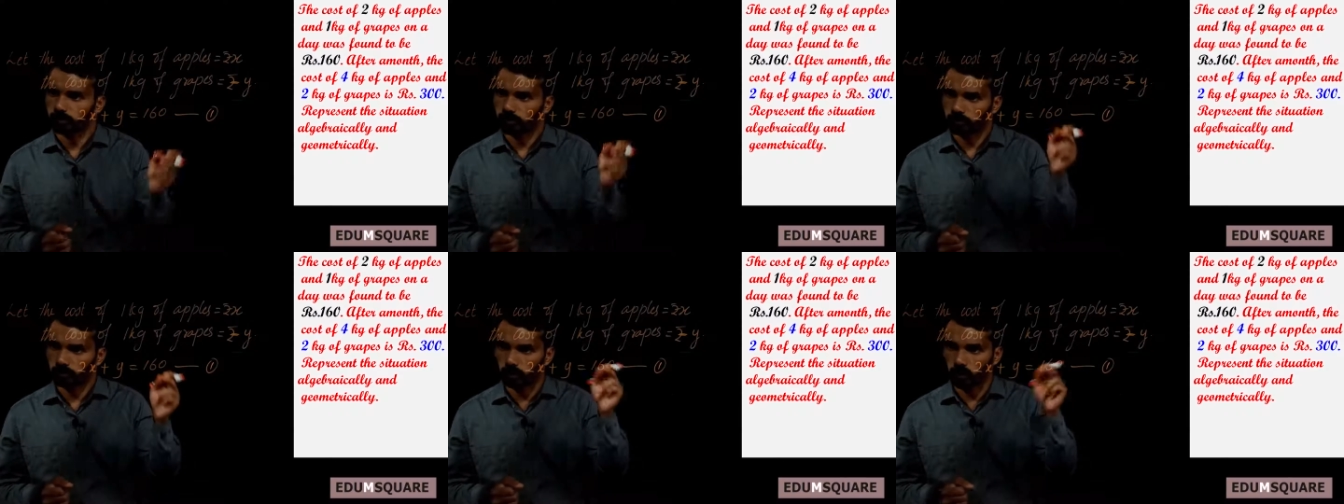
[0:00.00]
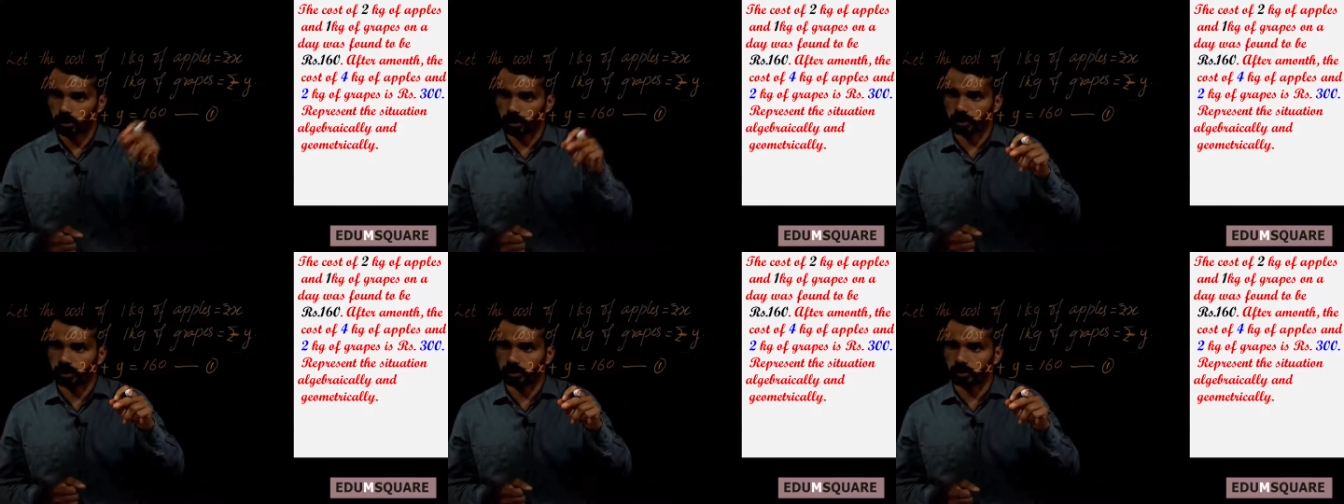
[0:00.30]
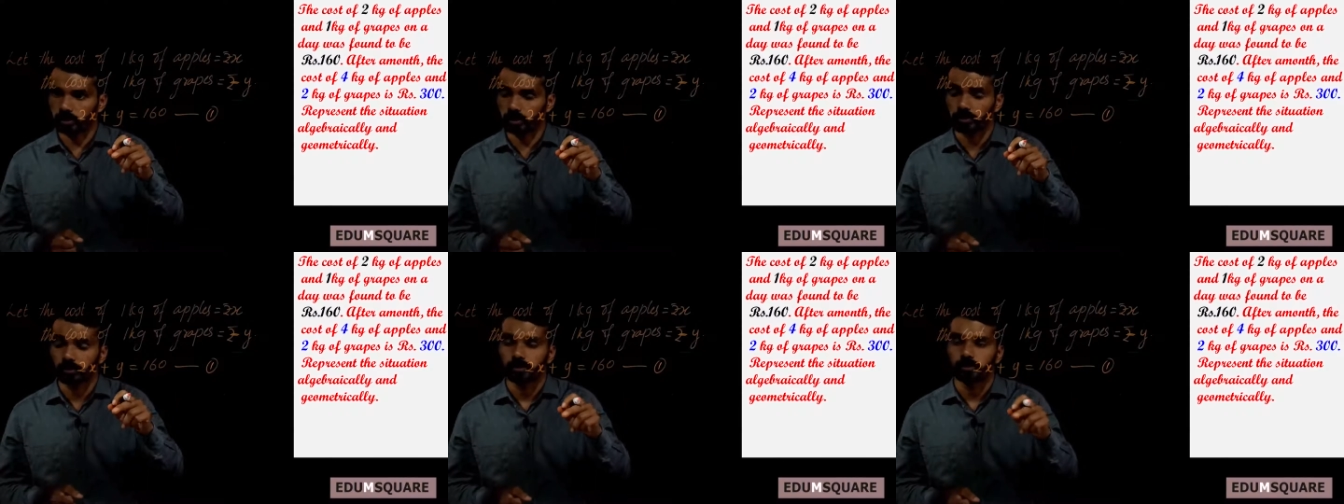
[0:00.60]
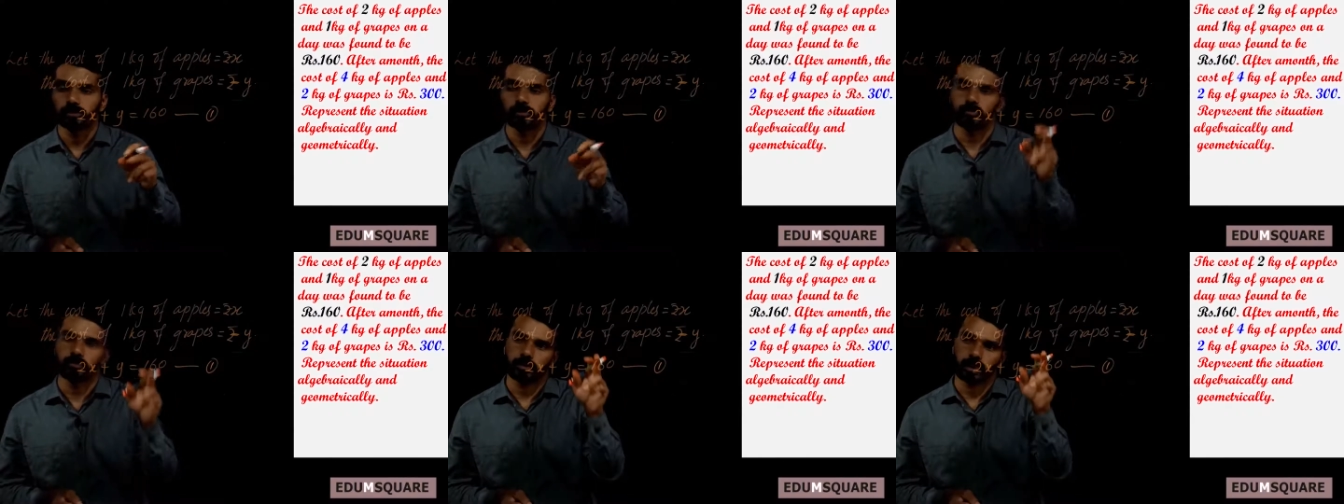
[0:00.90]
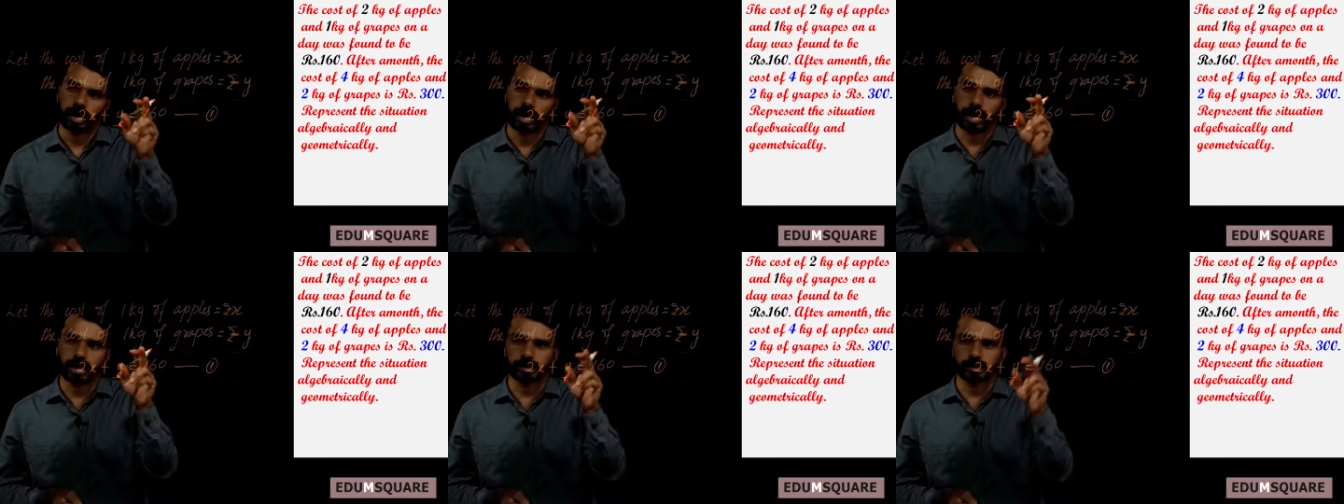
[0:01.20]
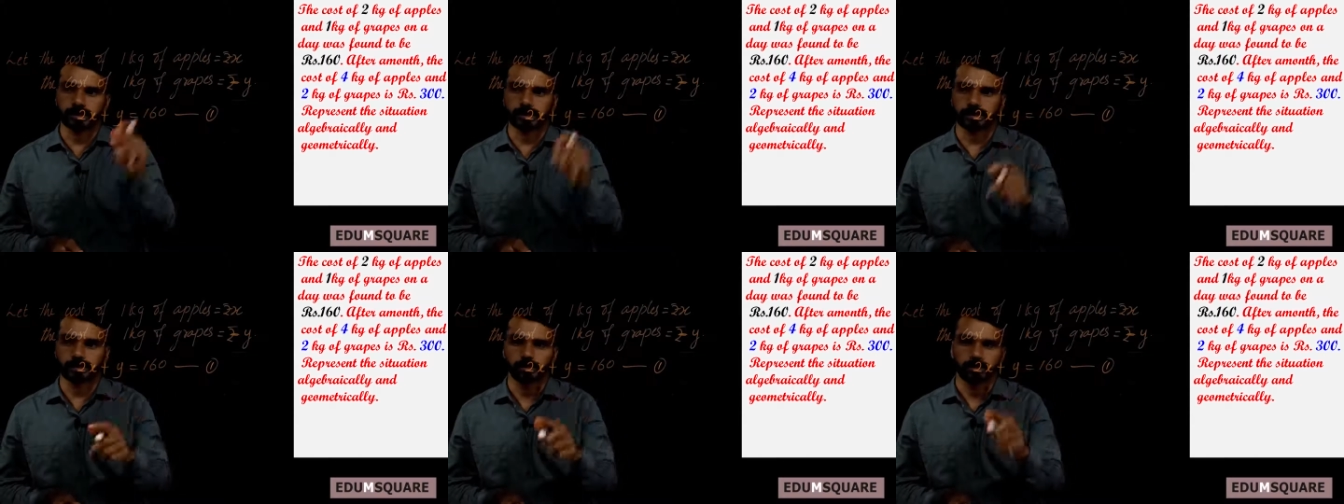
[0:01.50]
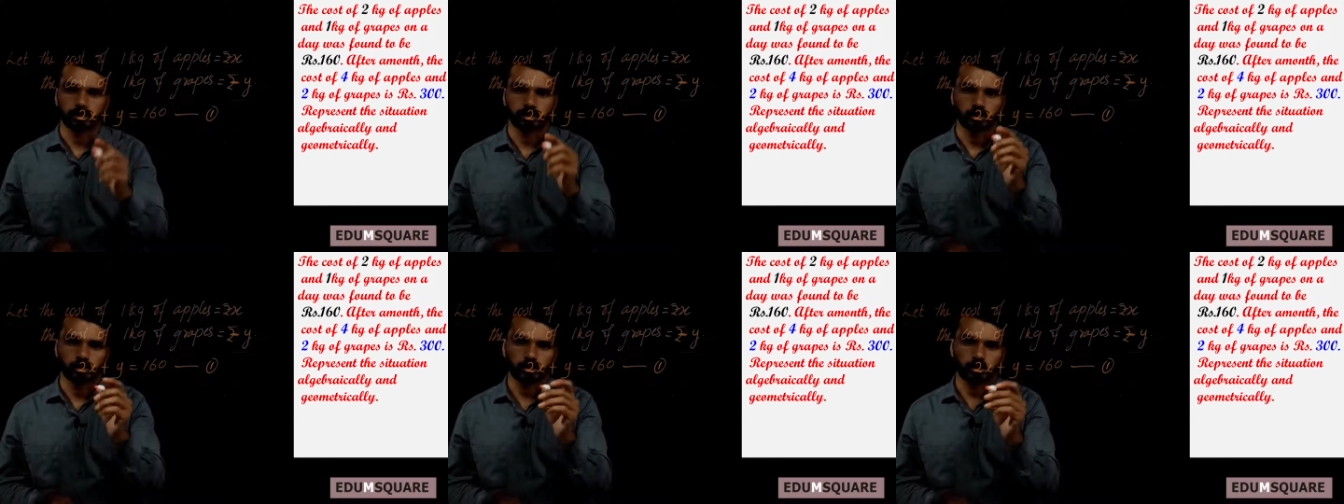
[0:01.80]
4 into X.
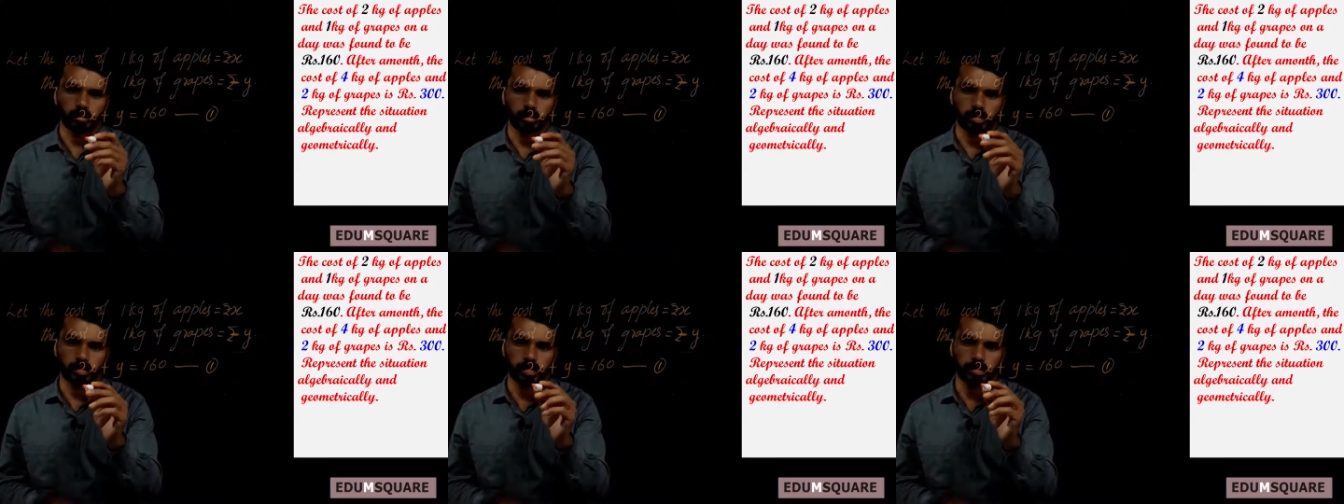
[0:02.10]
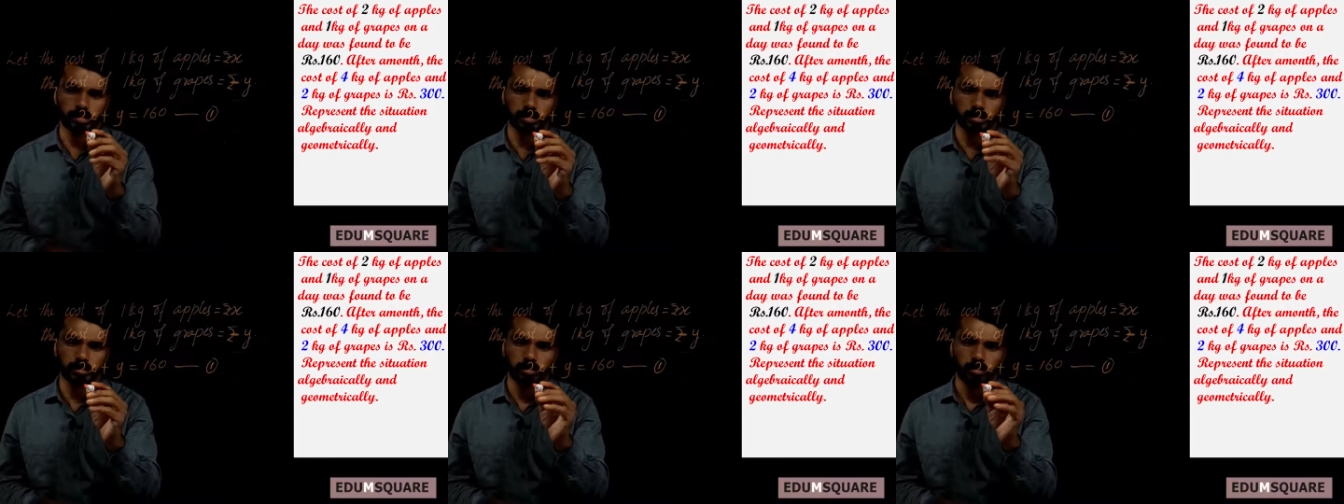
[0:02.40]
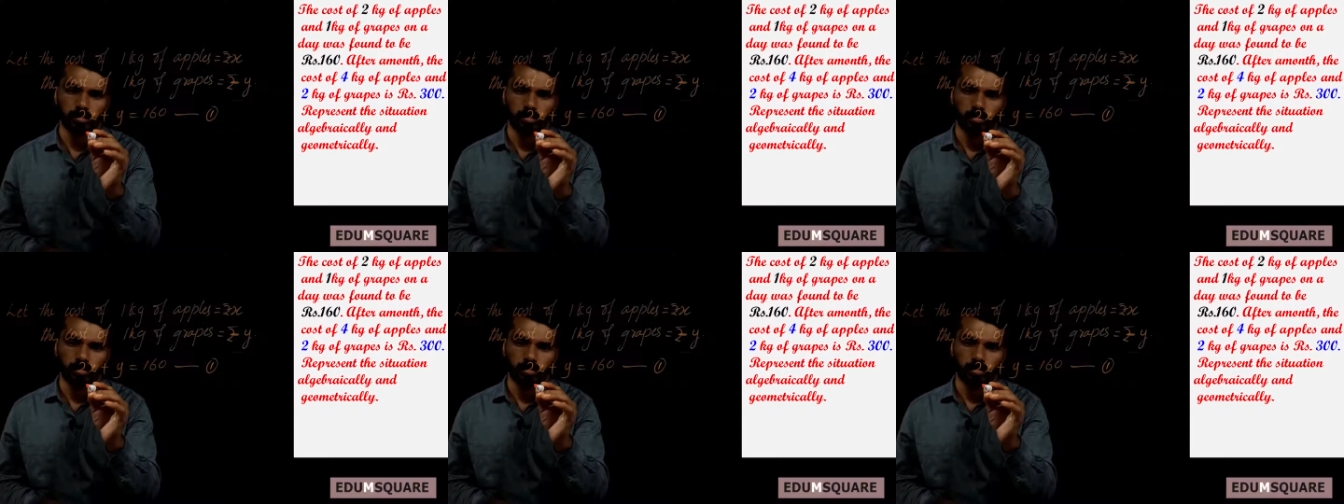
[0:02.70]
So it is